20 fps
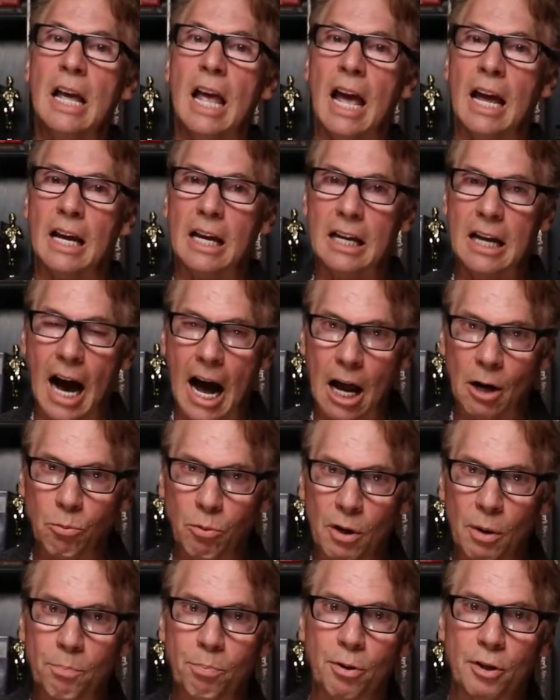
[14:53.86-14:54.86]
and
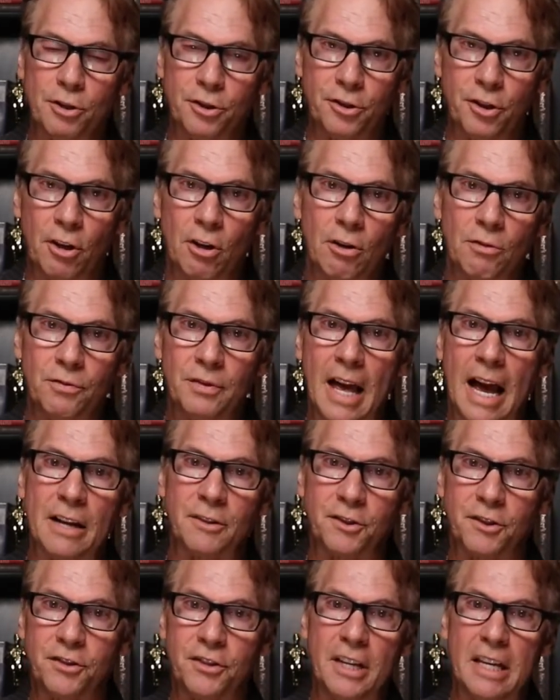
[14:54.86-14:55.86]
God will preserve
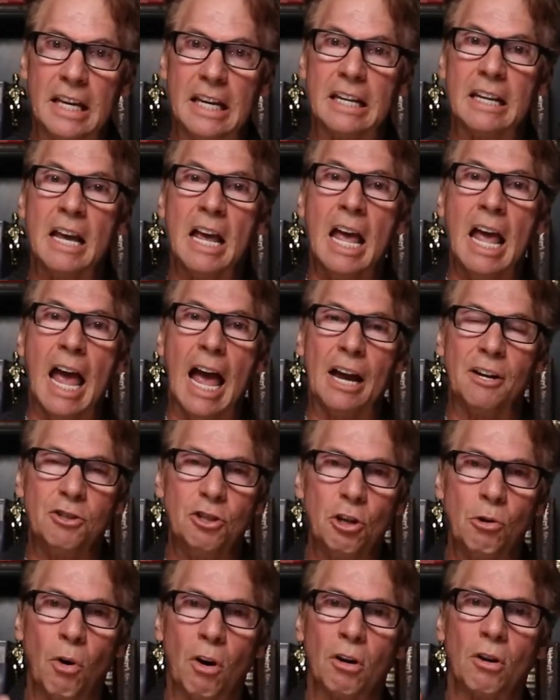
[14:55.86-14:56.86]
that seed, and
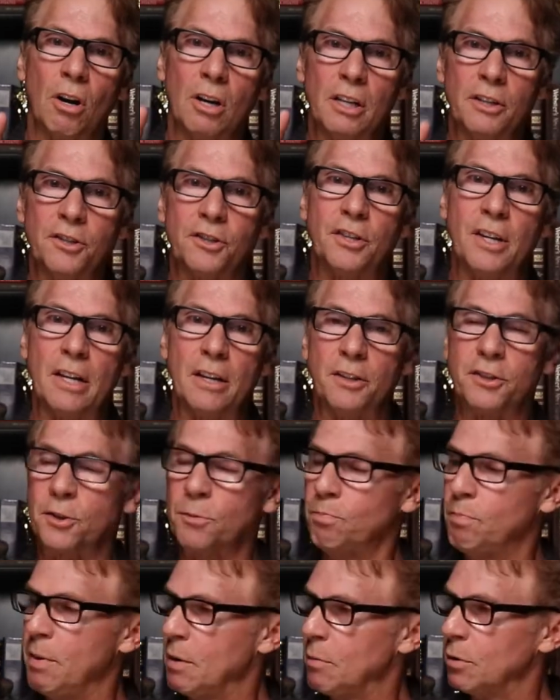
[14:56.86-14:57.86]
you are going to see a
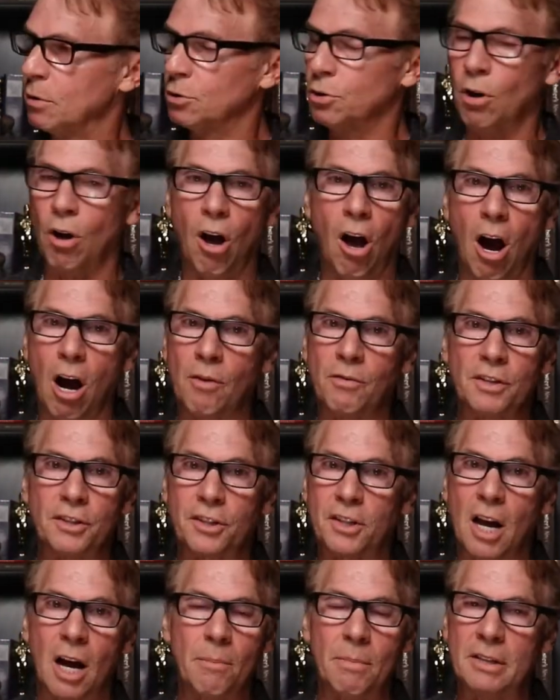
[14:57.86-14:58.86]
spiritual
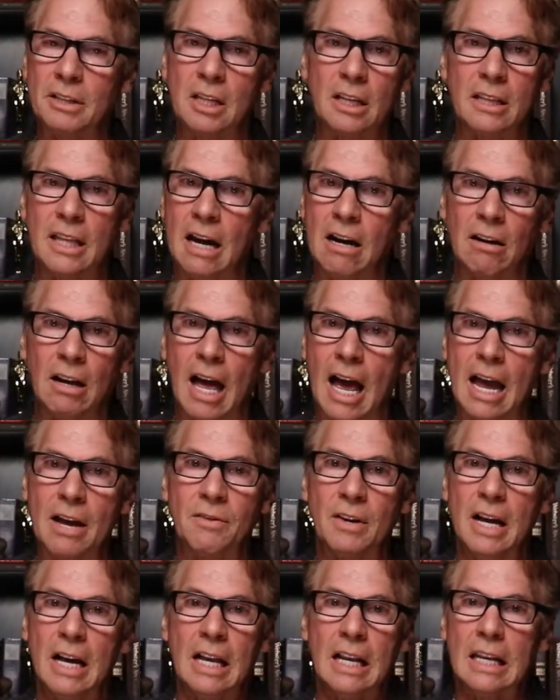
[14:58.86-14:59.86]
harvest come into their
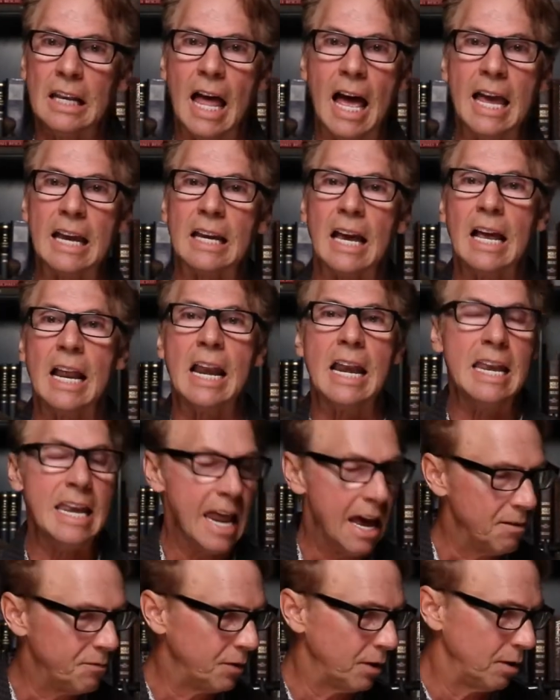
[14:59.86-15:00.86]
life like
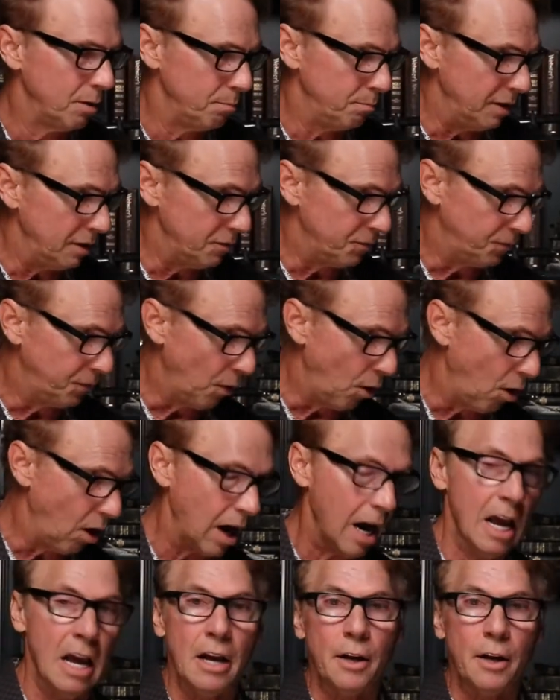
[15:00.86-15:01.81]
never before.